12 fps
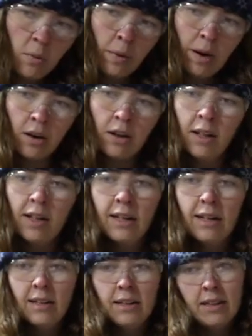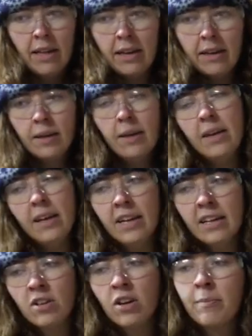where like, and
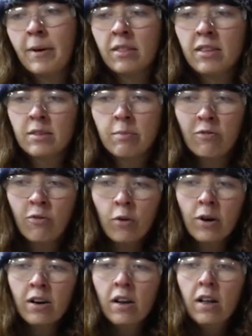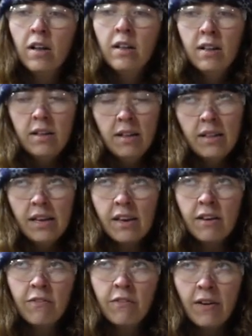I thought about this before, like
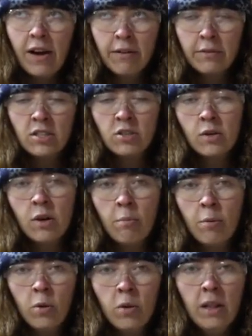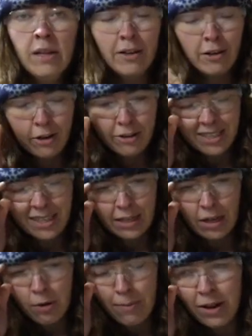if I was doing a bowl and it was
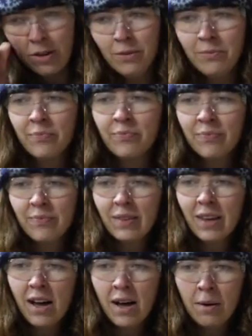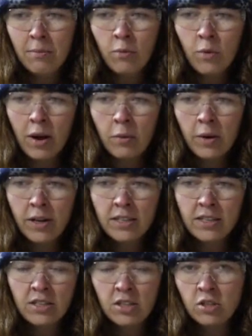thicker metal, um, where I wanted
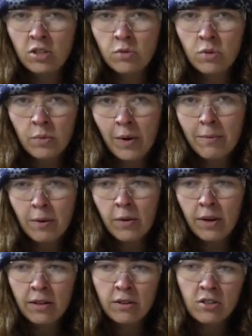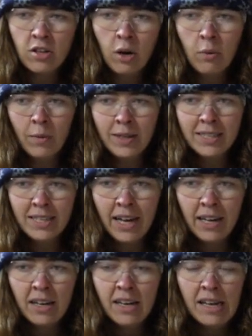to do the rainbow colors on one
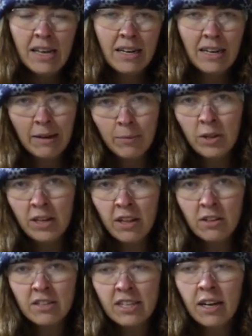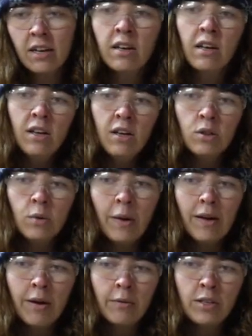side and enamel the other side, the
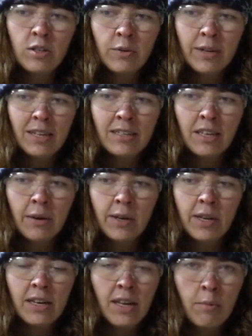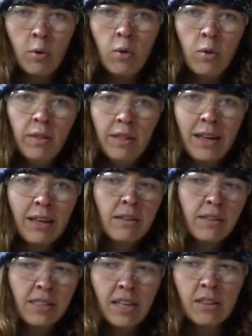way I would do it is I would enamel, like
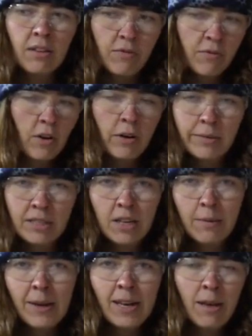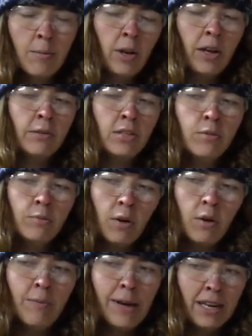say the front was going to be enameled, I would do
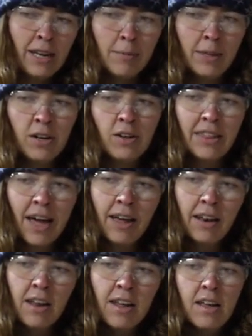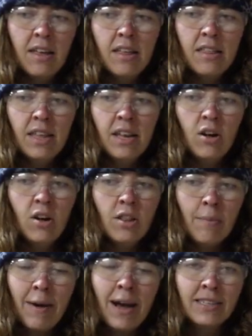all my enameling on that. And then on
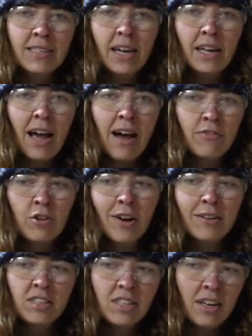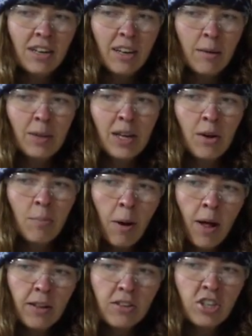the back side, after I was done enameling, I'd
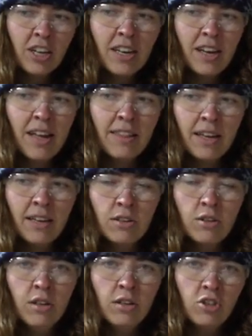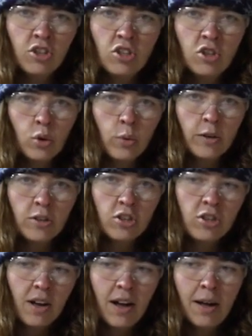polish it and then just
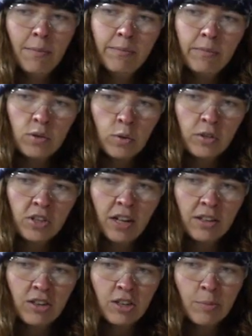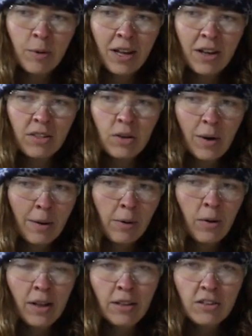torch, um, torch color it to bring out the
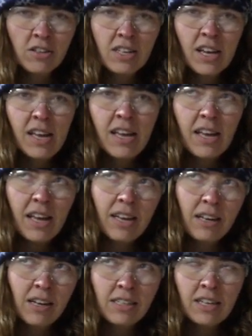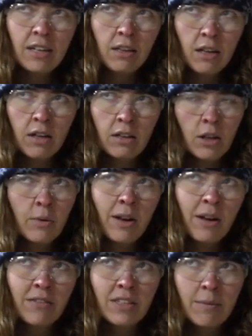rainbow colors. And it's at a low
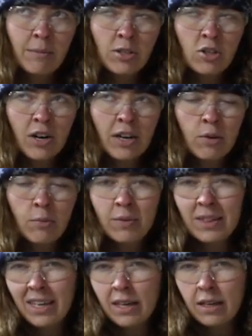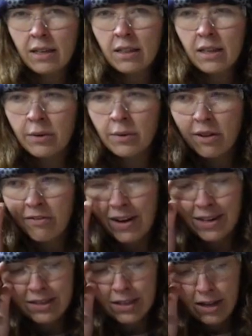enough a temperature, I don't think that it would
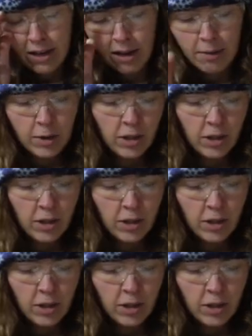affect the enamel